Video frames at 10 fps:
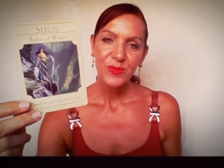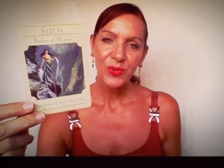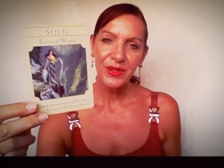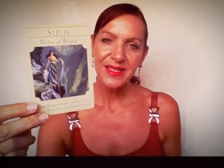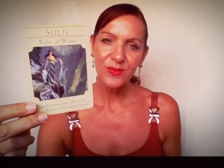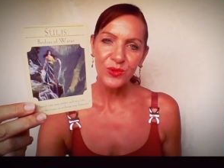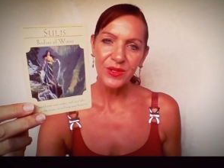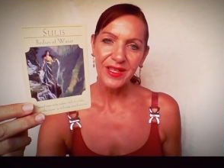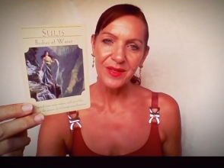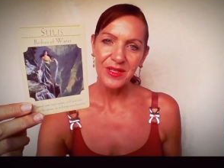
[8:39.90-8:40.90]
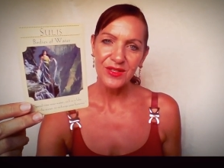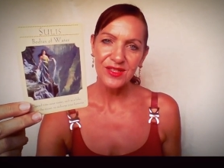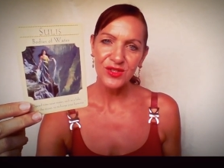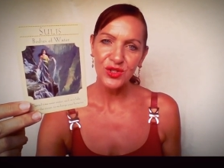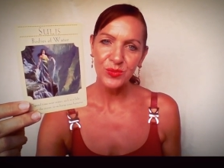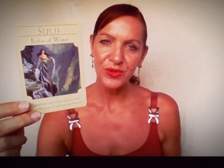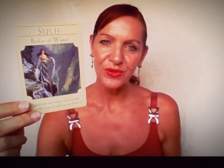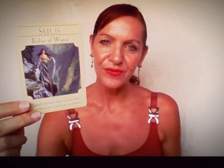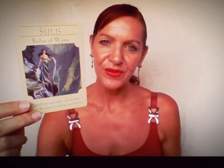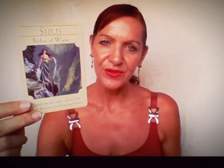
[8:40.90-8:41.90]
Bodies of water going to be super
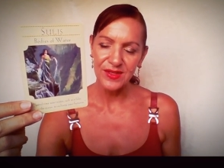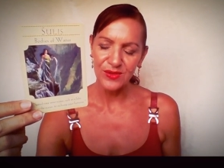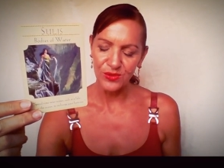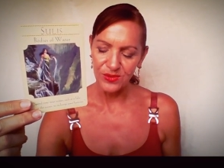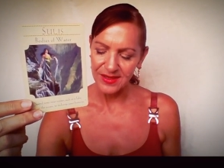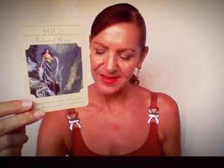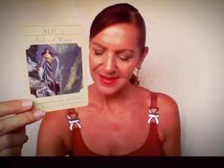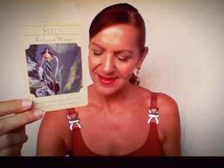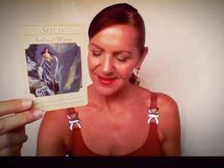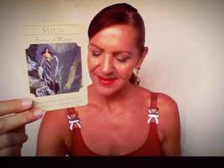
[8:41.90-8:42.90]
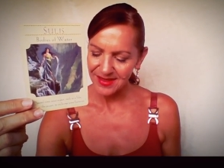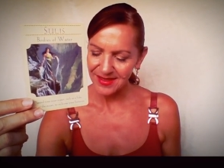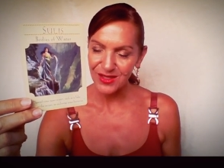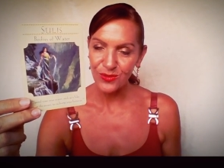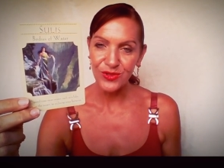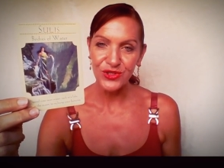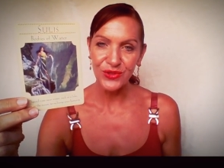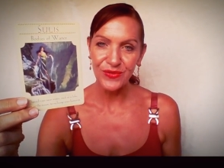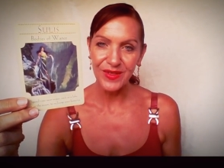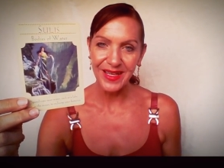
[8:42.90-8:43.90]
good for you, Sulis, just to
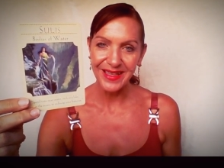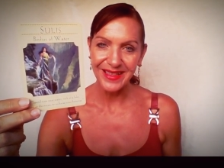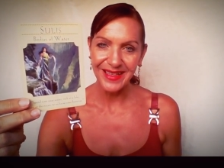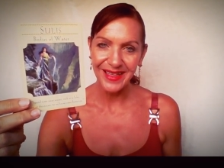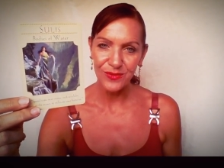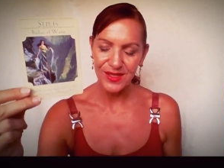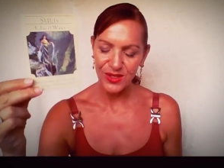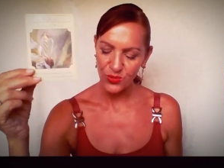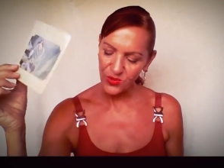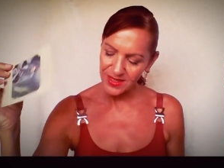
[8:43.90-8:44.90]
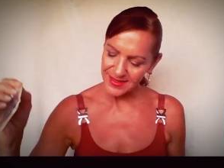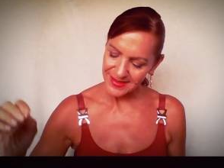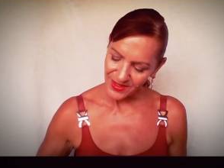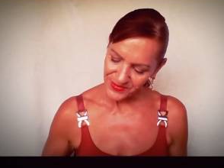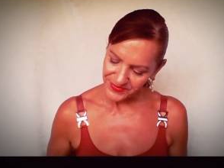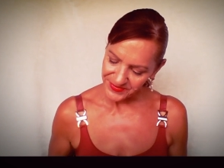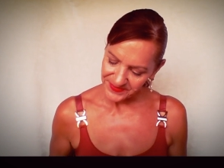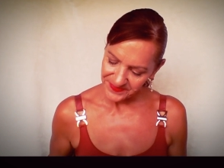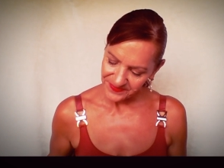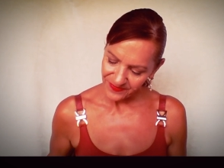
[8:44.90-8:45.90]
rejuvenate, yeah, restore yourself.
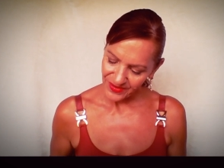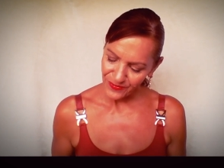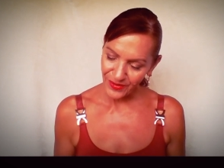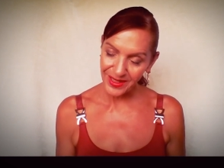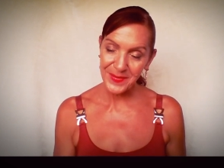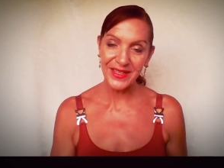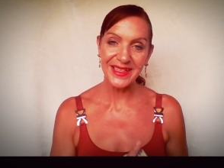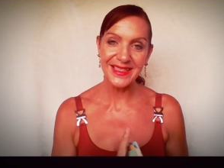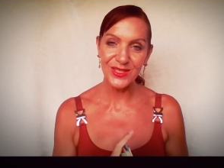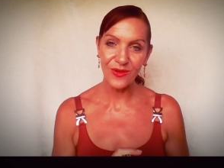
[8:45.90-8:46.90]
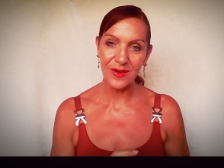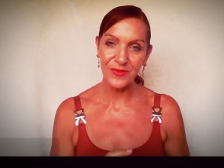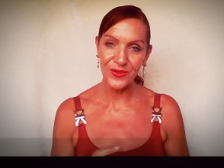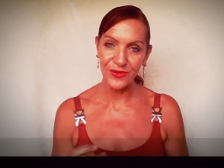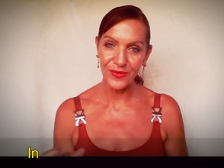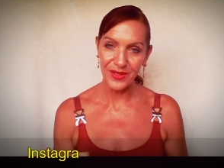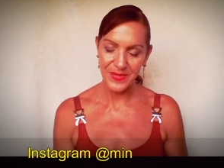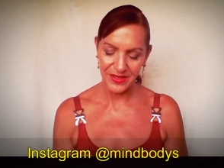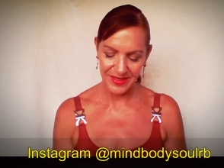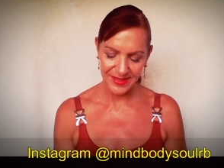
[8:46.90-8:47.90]
Follow me on Instagram. If you're not following
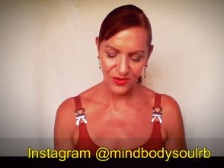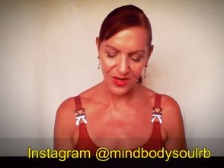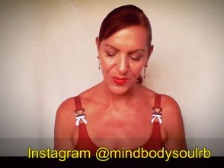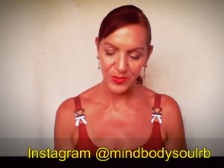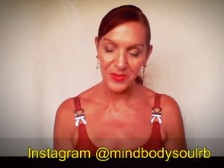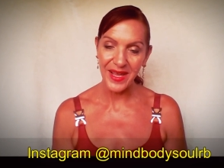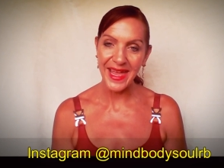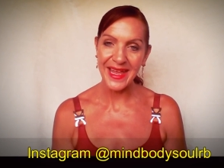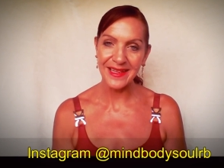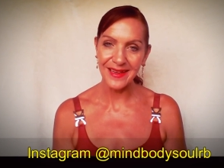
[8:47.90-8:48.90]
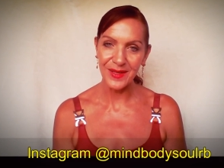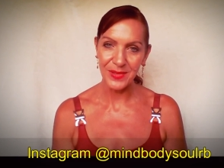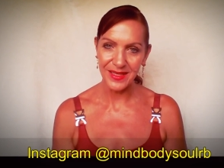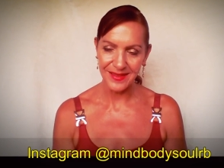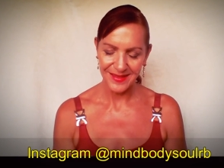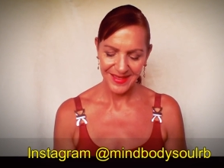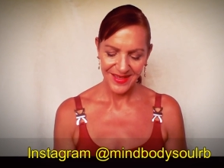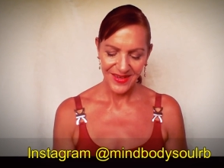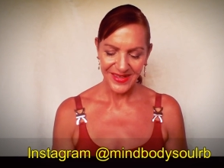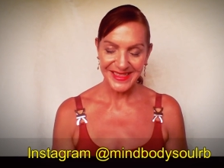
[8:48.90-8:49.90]
me on Instagram, I'll put my handle up here.
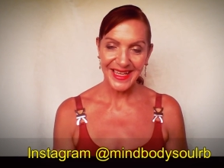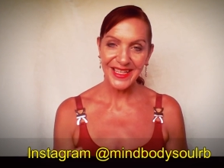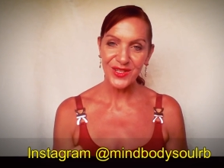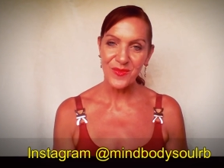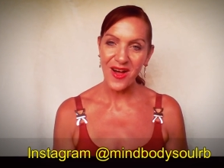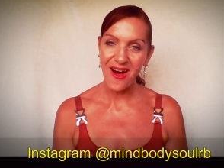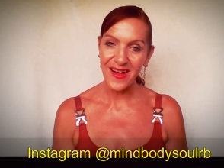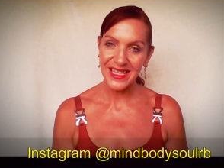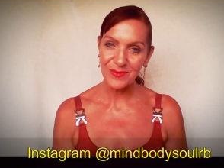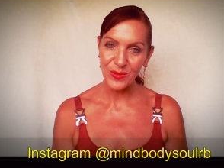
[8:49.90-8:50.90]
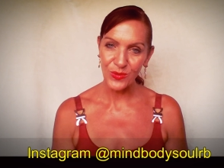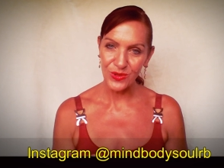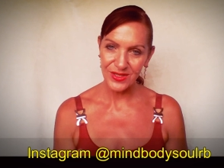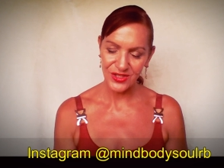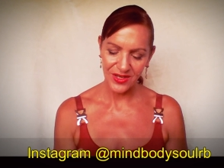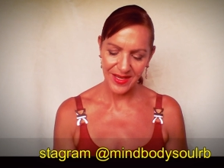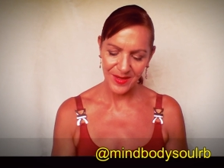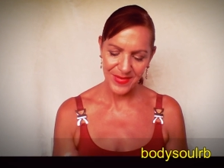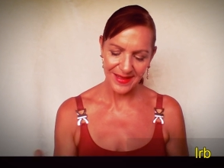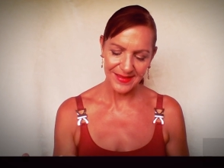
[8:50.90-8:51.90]
I take you on my hikes, my walks, show you how to
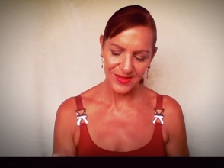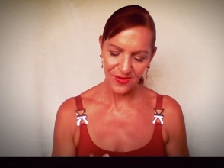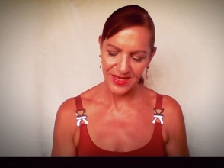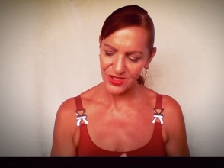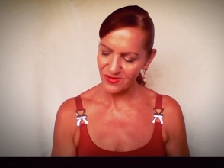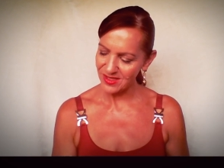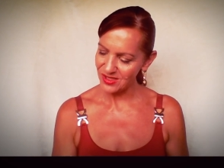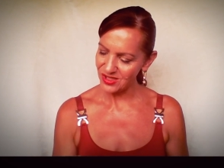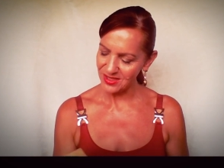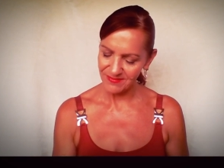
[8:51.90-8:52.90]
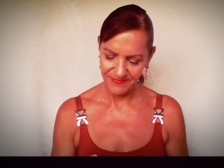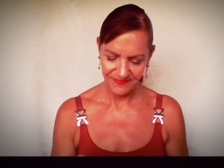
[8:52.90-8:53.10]
balance and ground your energy.